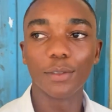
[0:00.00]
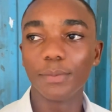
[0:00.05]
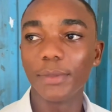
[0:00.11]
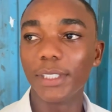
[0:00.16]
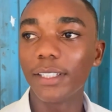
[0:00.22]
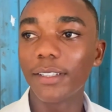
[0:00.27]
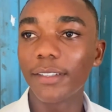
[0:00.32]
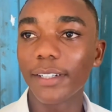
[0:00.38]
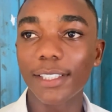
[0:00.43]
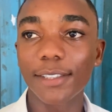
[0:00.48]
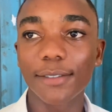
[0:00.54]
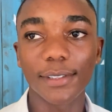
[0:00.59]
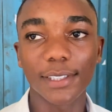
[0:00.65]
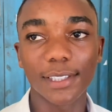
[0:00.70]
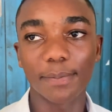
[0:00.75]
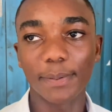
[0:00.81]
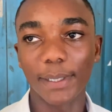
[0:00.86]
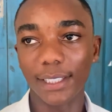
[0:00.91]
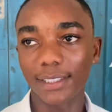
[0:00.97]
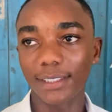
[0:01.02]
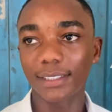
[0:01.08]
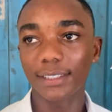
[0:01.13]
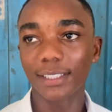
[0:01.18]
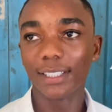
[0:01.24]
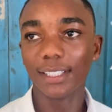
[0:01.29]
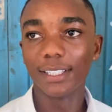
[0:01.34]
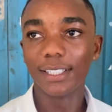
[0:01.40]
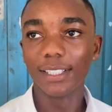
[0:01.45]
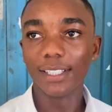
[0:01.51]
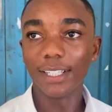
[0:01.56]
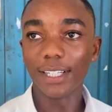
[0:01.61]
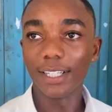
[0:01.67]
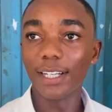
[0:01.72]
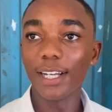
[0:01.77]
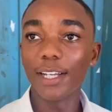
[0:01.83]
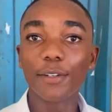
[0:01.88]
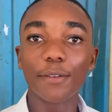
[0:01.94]
me great respect, and
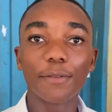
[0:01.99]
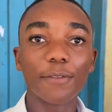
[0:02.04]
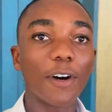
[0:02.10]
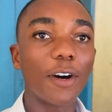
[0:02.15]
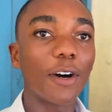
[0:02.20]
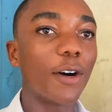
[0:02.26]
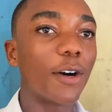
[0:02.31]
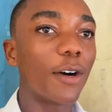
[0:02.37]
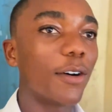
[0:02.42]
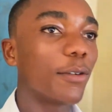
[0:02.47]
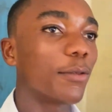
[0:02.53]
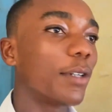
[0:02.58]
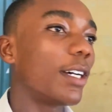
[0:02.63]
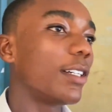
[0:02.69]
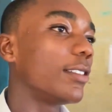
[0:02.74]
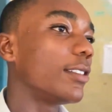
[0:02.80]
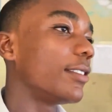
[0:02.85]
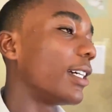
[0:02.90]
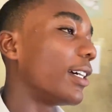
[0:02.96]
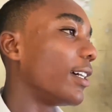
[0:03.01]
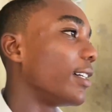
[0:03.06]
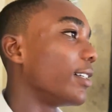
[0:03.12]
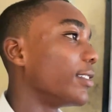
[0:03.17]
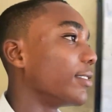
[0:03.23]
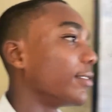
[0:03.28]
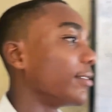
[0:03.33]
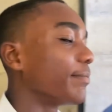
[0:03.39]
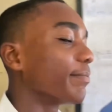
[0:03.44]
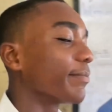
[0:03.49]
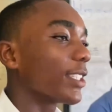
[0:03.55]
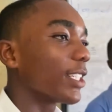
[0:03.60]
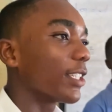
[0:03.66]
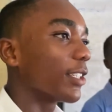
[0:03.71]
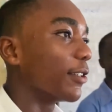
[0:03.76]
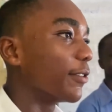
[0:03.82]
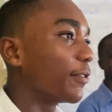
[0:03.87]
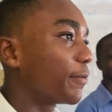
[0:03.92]
then you've all uh,
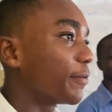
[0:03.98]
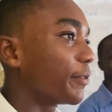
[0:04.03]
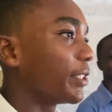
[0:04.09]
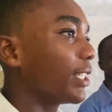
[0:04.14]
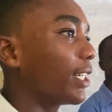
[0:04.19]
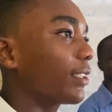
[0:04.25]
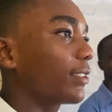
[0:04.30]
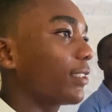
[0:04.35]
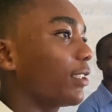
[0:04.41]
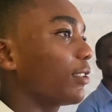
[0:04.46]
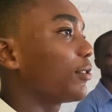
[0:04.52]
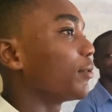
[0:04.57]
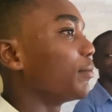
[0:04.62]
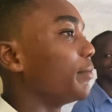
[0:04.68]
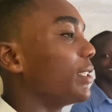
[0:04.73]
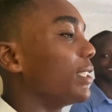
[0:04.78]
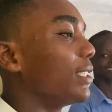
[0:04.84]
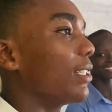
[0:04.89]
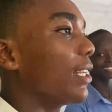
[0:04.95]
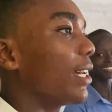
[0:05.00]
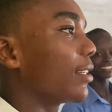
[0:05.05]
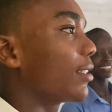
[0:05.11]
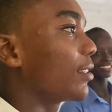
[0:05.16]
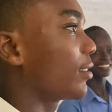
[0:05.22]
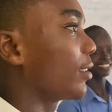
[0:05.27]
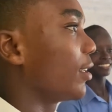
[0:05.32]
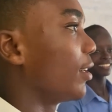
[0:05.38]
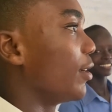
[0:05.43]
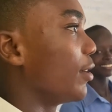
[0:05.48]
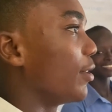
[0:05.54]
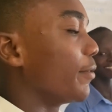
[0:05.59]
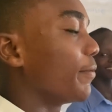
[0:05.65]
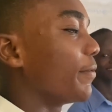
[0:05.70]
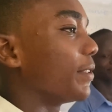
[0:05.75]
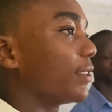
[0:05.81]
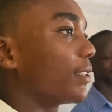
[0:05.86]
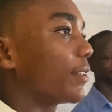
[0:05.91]
you've reacted to me like you've
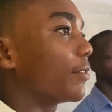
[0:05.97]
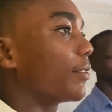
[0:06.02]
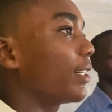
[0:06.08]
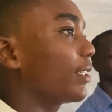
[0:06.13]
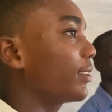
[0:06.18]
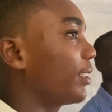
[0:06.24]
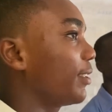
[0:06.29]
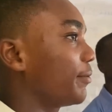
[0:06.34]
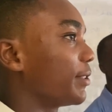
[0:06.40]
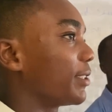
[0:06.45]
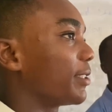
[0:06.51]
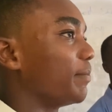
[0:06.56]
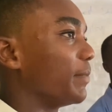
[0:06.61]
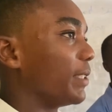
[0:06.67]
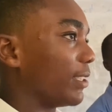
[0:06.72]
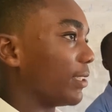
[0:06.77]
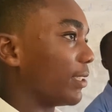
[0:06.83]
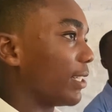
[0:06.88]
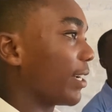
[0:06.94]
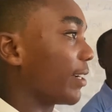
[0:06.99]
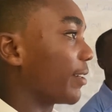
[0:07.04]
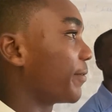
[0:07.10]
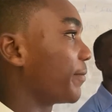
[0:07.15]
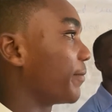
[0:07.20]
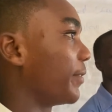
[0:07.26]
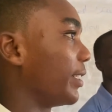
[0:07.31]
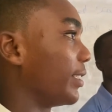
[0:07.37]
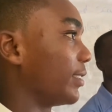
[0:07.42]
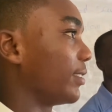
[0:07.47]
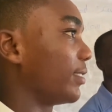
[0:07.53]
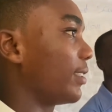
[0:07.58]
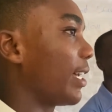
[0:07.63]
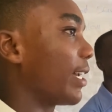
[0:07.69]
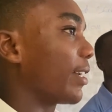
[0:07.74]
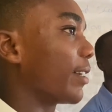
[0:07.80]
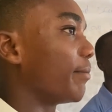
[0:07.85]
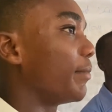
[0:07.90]
interacted with me like a friend,
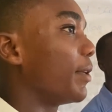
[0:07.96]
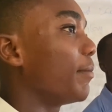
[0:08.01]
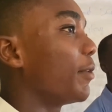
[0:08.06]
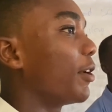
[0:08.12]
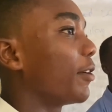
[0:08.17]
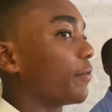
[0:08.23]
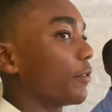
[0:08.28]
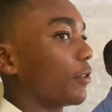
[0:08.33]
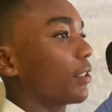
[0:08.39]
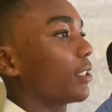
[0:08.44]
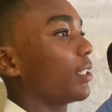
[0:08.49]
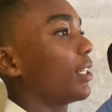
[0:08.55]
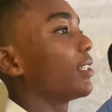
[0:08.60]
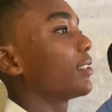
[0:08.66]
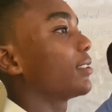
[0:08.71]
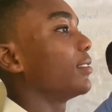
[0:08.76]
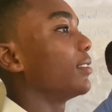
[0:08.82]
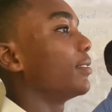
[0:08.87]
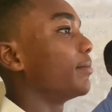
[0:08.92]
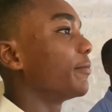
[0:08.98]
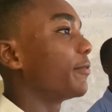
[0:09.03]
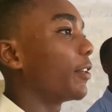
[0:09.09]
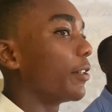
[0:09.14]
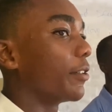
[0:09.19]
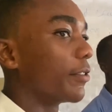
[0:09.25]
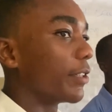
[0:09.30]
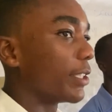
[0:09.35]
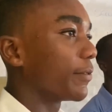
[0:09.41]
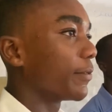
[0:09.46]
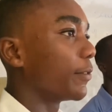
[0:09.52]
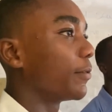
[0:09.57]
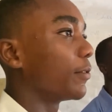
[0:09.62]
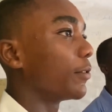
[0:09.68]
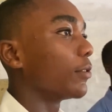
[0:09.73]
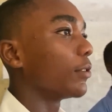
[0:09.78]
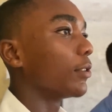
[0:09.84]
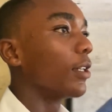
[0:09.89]
like a member of your class, and I'm very grateful
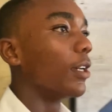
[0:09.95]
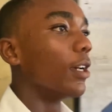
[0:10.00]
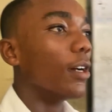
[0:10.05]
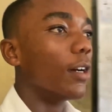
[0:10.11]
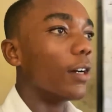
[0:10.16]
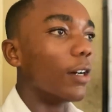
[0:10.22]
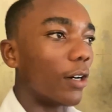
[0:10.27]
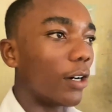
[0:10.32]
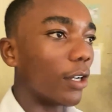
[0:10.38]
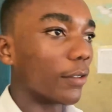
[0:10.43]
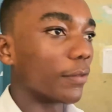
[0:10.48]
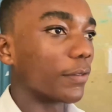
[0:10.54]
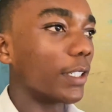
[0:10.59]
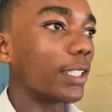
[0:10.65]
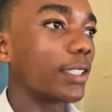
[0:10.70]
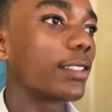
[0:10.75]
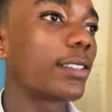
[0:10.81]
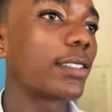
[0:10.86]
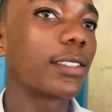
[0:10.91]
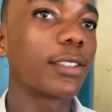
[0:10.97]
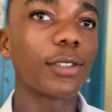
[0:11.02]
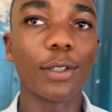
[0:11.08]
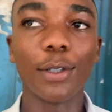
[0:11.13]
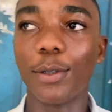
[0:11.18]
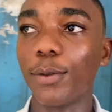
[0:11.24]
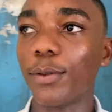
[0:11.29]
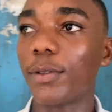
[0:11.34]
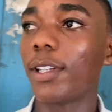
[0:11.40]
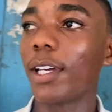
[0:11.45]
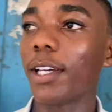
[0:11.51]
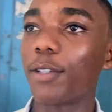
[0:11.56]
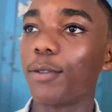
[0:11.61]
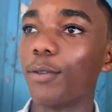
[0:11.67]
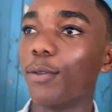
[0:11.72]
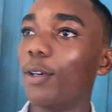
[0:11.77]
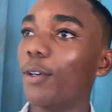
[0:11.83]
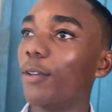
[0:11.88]
for all of that. So thank
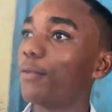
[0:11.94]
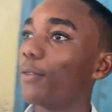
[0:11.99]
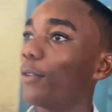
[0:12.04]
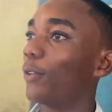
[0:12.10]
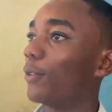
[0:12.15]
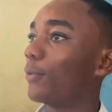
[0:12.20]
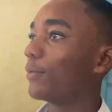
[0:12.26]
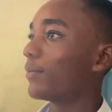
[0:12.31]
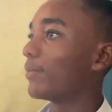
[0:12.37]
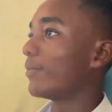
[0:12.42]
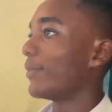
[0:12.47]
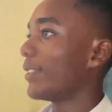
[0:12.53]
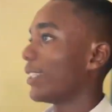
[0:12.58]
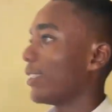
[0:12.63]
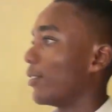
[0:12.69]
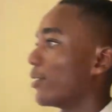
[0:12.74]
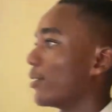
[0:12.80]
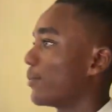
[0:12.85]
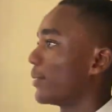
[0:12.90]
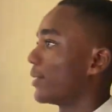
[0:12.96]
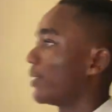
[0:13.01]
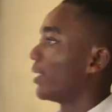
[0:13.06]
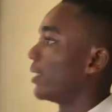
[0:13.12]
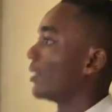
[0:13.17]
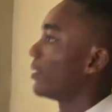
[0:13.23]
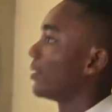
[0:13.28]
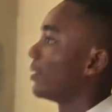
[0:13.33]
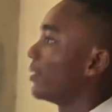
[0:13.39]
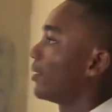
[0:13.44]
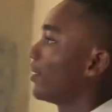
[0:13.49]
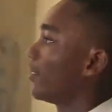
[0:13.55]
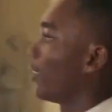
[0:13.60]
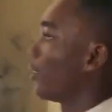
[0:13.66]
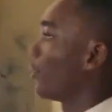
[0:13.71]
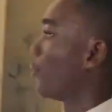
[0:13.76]
you all for hospitality. Thank